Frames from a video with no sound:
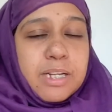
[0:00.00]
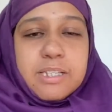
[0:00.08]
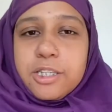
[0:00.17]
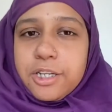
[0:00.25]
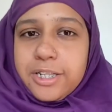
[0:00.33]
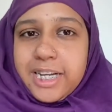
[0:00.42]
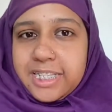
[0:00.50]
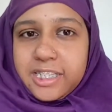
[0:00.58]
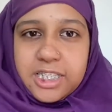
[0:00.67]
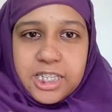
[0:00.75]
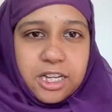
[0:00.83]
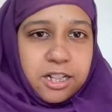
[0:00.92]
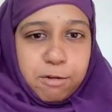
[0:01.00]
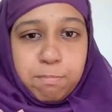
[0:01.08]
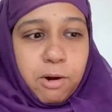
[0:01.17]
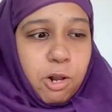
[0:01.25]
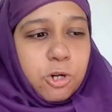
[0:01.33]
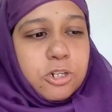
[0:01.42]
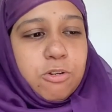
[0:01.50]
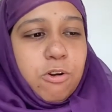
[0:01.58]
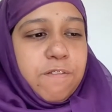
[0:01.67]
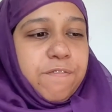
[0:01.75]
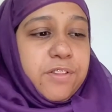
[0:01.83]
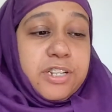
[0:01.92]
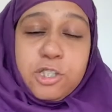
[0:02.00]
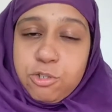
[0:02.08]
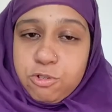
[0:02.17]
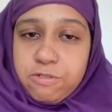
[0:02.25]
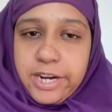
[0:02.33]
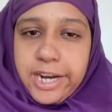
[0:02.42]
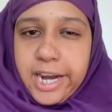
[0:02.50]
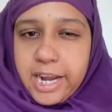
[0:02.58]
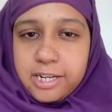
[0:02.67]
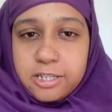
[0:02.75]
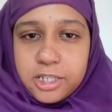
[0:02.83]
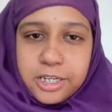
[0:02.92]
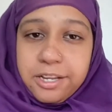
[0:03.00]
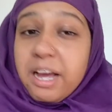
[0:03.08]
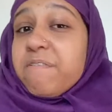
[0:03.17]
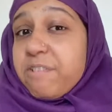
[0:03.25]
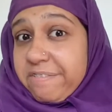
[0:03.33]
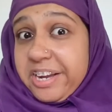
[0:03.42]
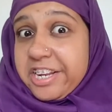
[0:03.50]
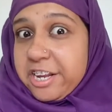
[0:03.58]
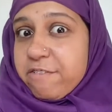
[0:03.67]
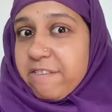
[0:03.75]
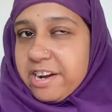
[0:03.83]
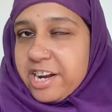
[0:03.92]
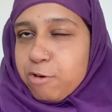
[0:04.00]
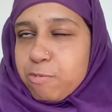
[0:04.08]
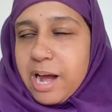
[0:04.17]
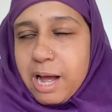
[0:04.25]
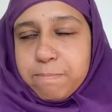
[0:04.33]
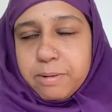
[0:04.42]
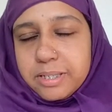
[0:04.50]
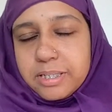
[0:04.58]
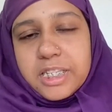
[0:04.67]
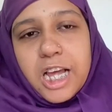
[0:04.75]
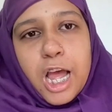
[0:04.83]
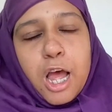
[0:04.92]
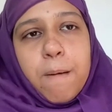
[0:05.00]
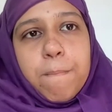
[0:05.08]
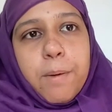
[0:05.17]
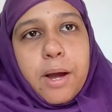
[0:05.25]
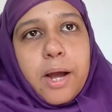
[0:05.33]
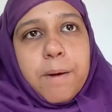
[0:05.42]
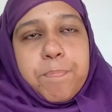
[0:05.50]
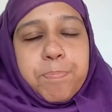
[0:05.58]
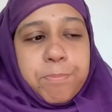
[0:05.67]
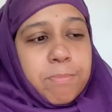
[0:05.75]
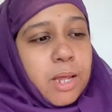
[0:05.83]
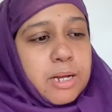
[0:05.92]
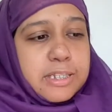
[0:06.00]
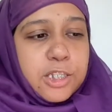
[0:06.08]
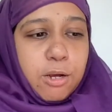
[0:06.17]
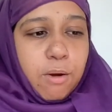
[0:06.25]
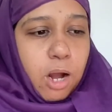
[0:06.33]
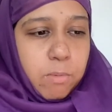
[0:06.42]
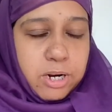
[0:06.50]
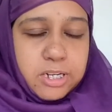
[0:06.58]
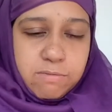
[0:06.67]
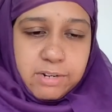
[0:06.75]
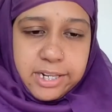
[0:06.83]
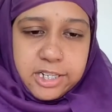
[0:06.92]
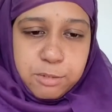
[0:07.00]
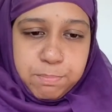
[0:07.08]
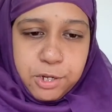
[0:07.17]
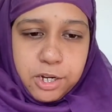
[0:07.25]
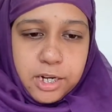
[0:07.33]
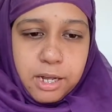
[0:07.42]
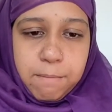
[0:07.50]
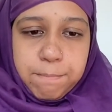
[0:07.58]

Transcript: So that's the plot of the story and you have to read it to find out what happens. But so I wanted to write this book